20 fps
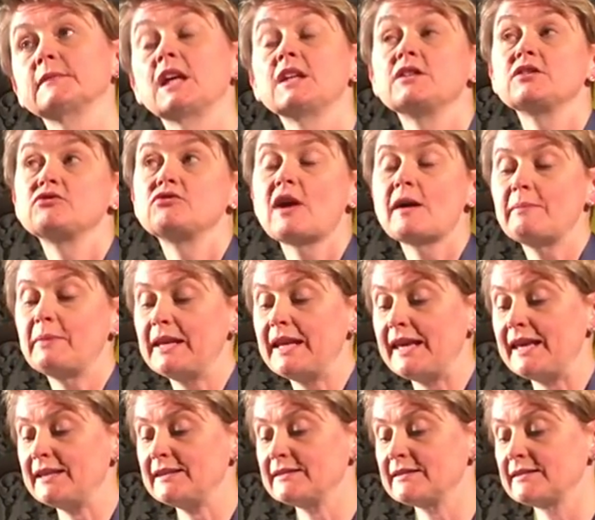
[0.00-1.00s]
And the trouble
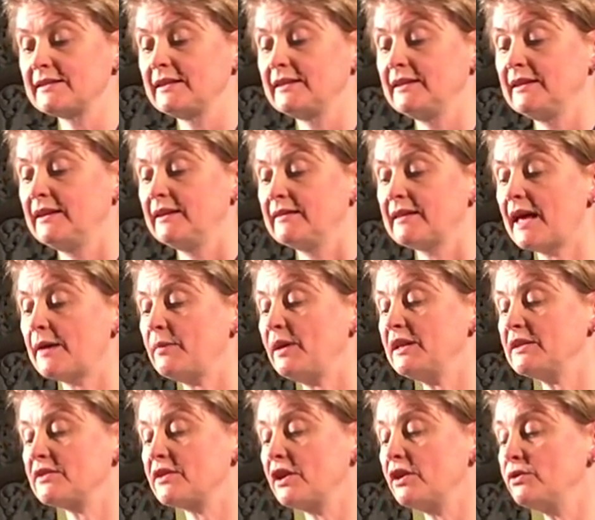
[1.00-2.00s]
is, that
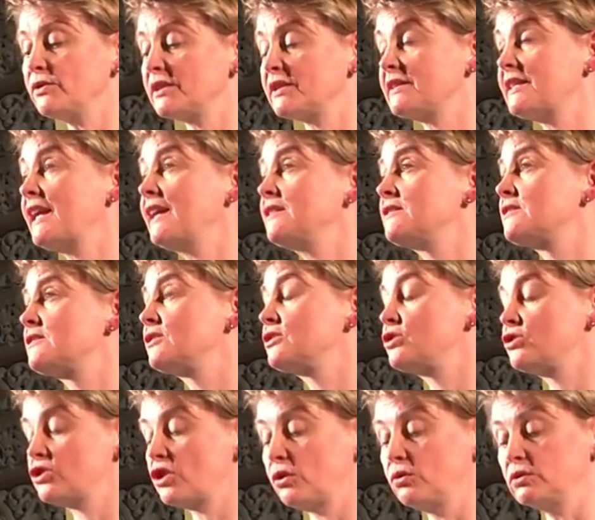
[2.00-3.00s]
means those states
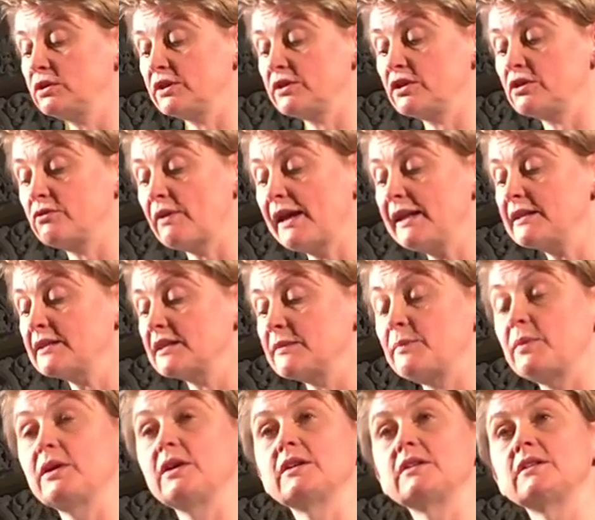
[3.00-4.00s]
that shoulder the
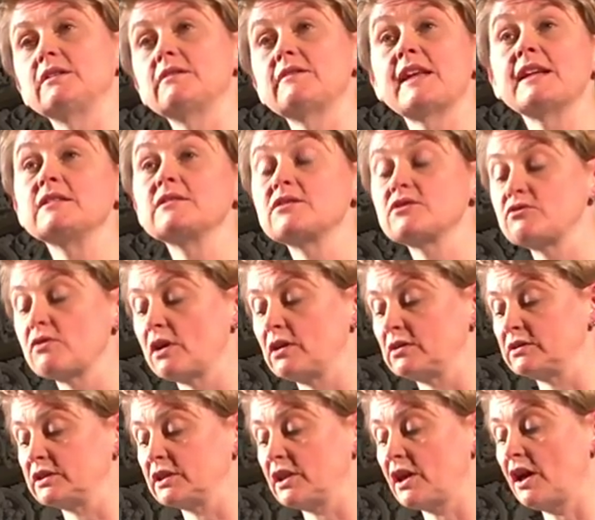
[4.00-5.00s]
greatest burden then
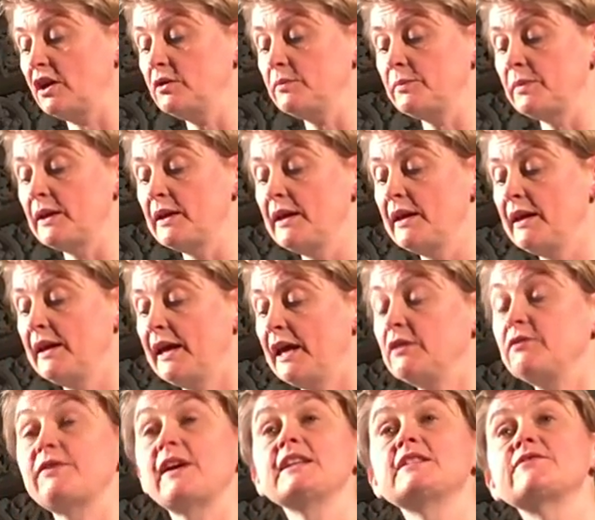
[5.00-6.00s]
struggle to cope
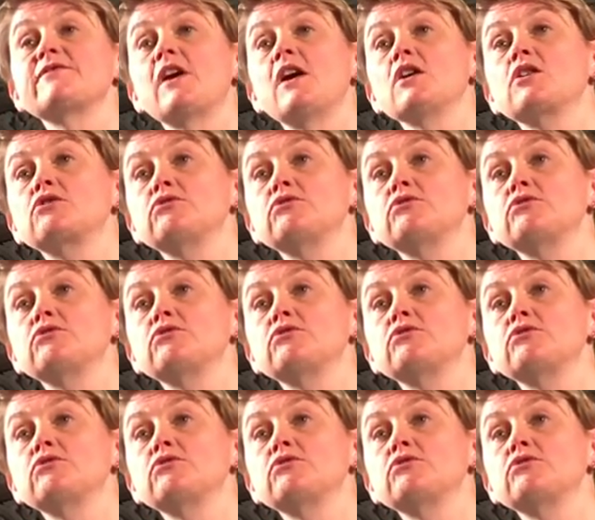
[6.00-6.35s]
and face far